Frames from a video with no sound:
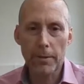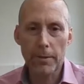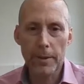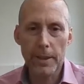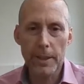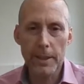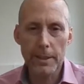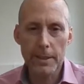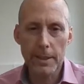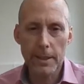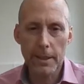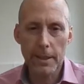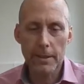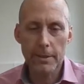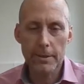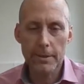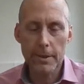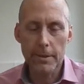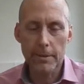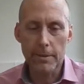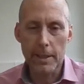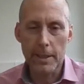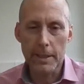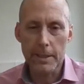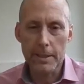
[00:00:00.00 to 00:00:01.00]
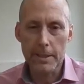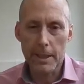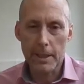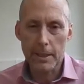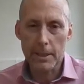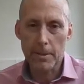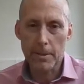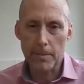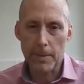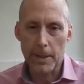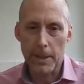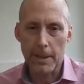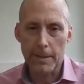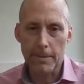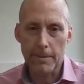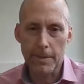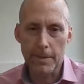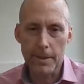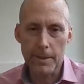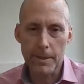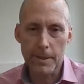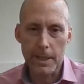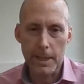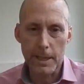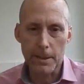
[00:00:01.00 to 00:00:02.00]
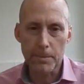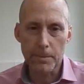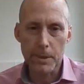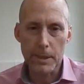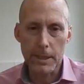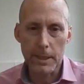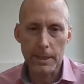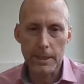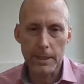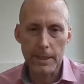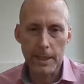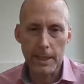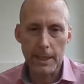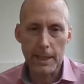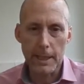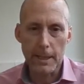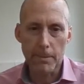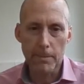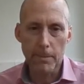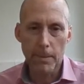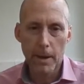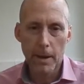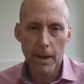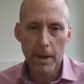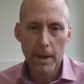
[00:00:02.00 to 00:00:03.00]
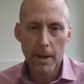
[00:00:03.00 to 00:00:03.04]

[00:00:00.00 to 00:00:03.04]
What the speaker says: years ago to really set up the CMC team